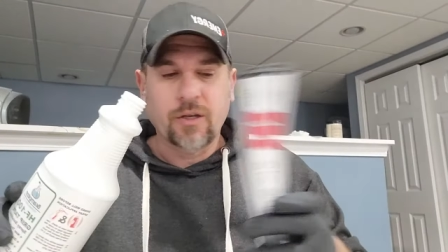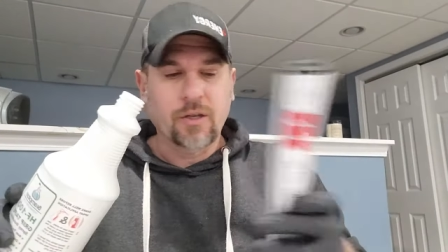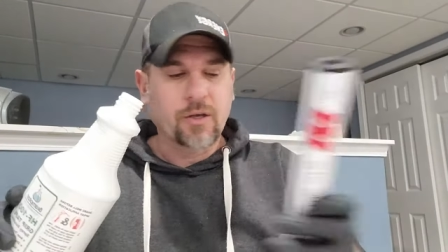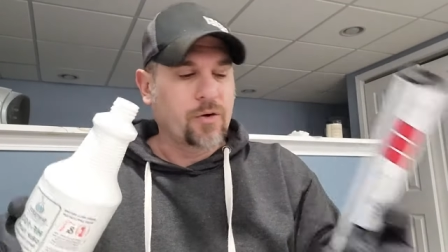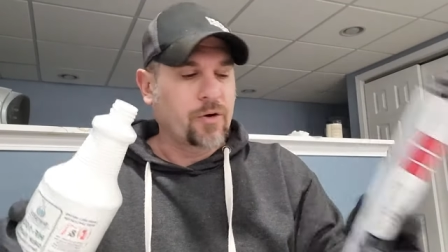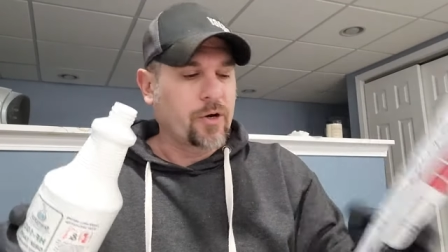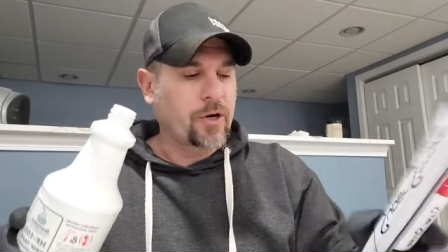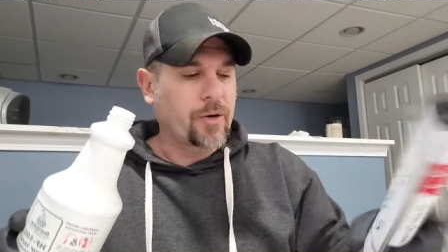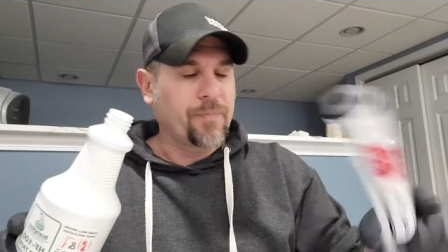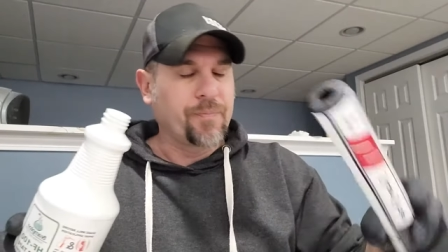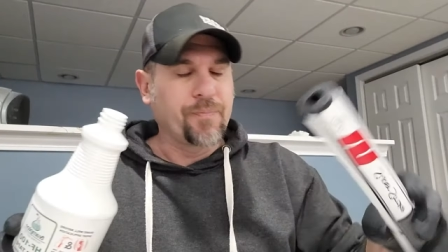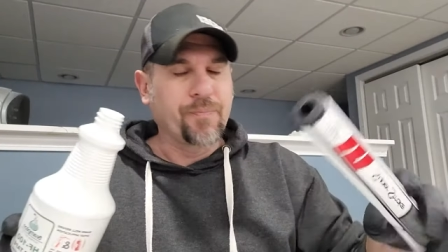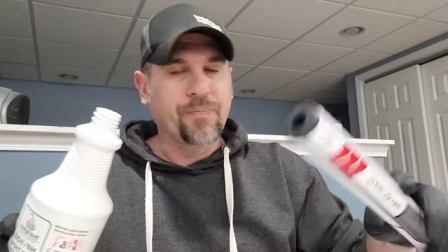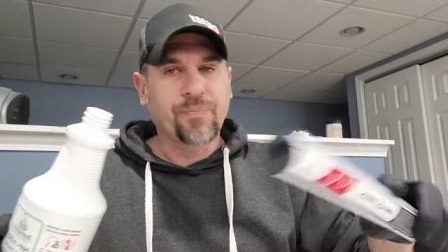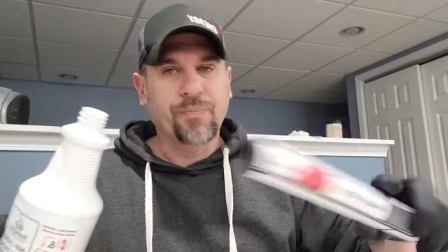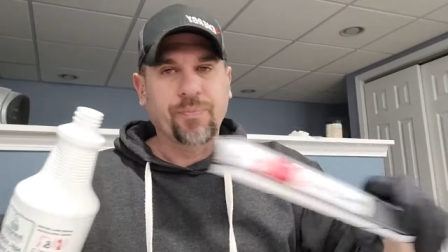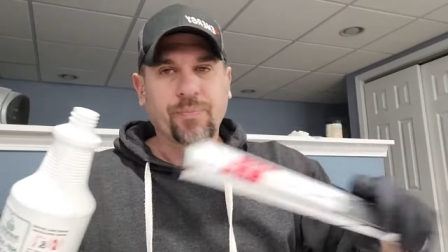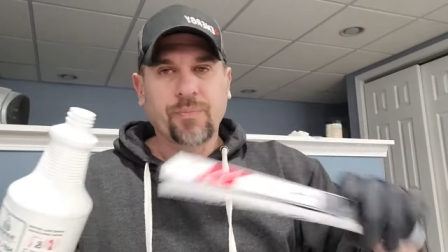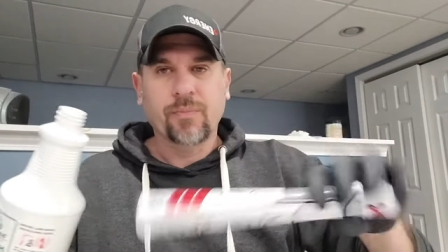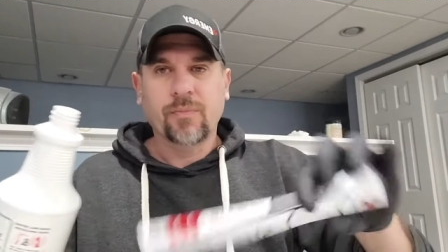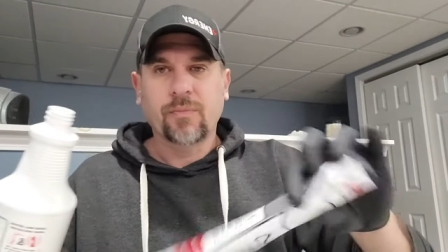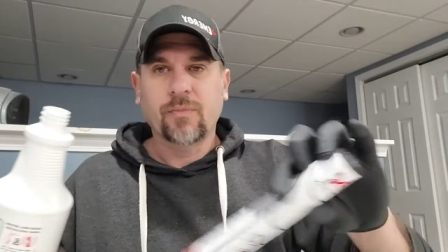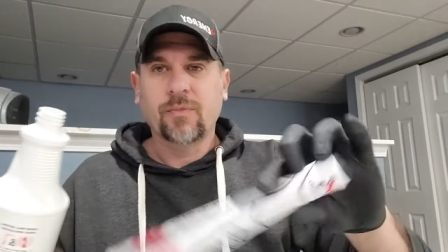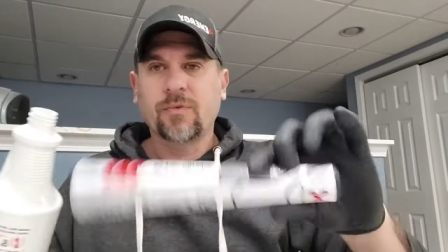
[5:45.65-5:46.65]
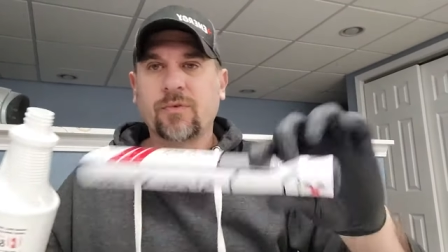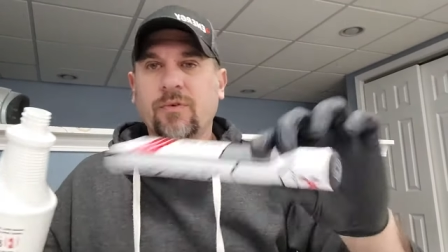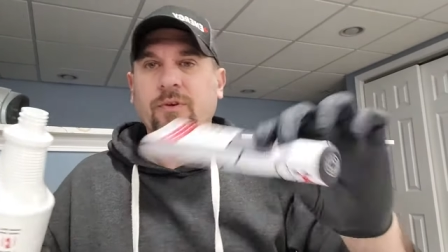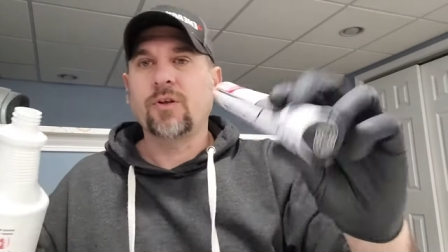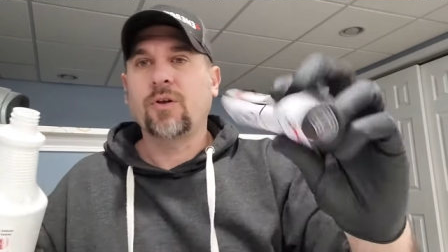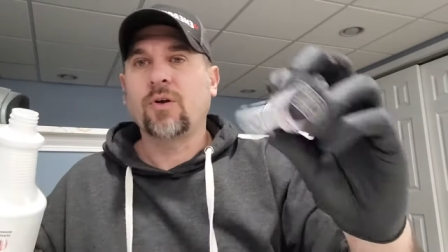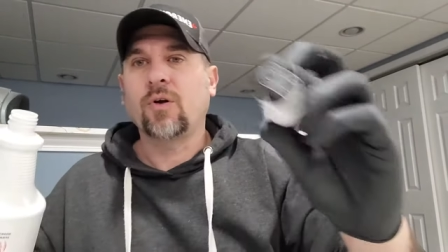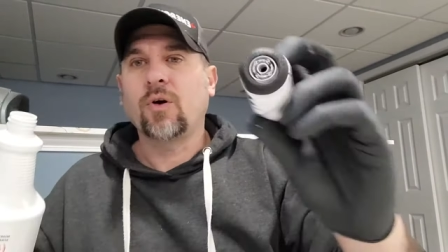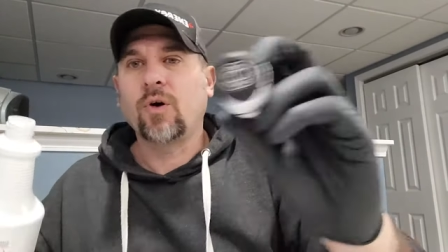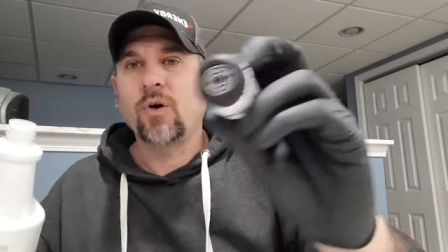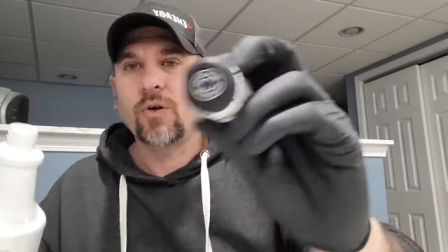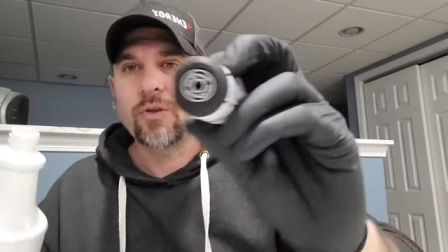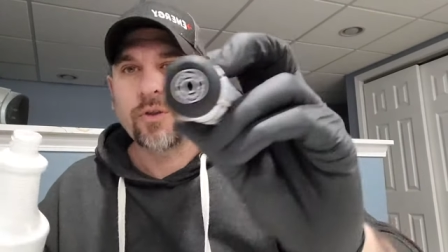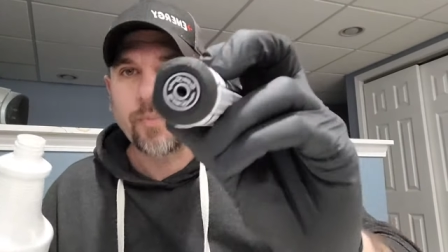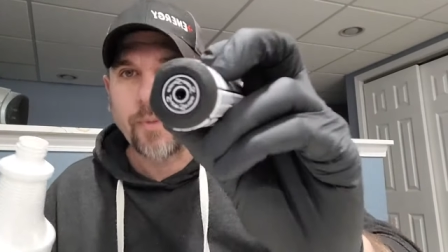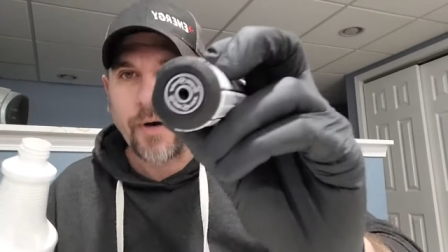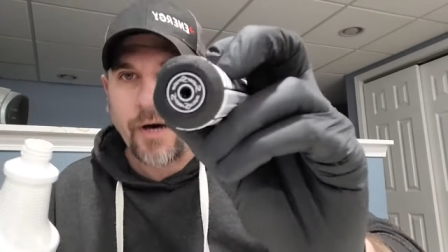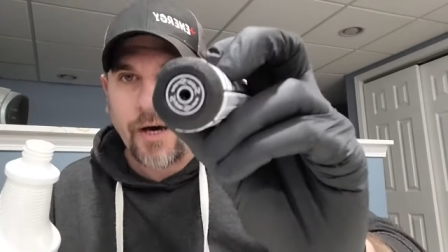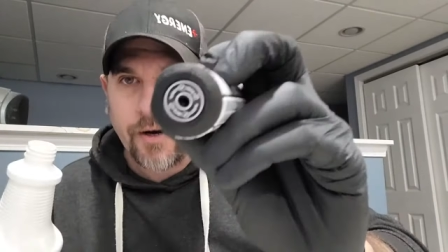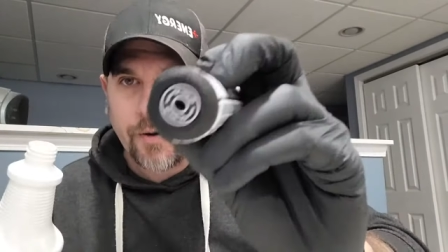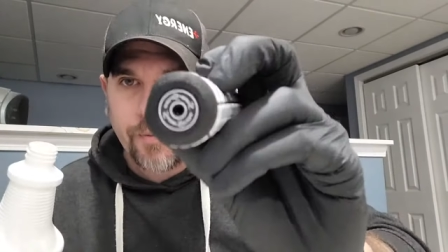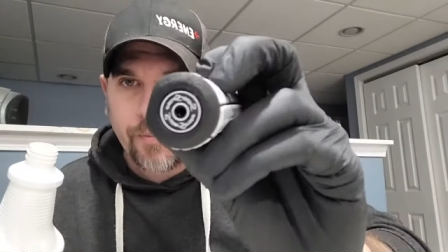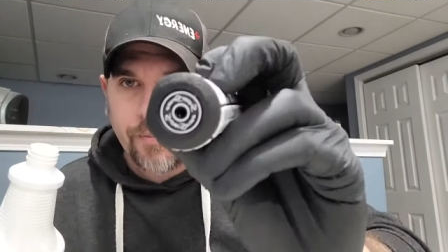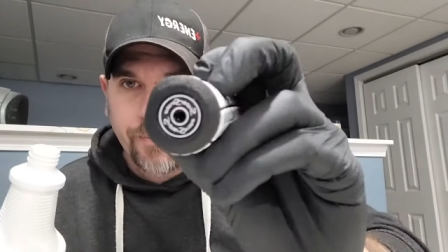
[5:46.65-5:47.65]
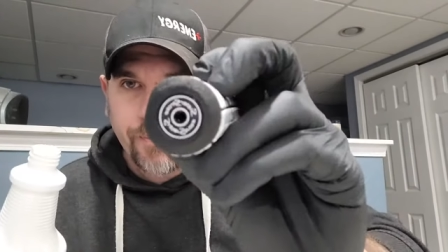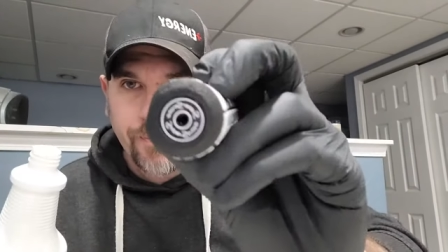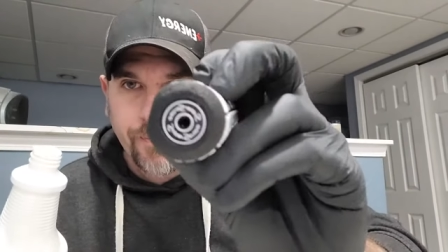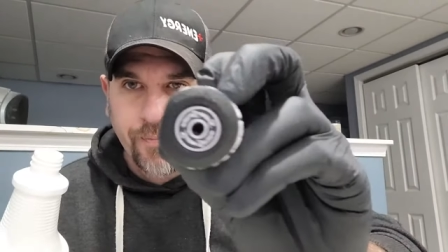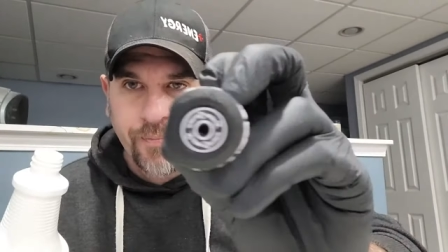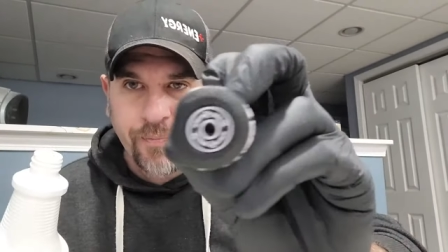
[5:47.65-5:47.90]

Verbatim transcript: the grit. See a little hole at the bottom?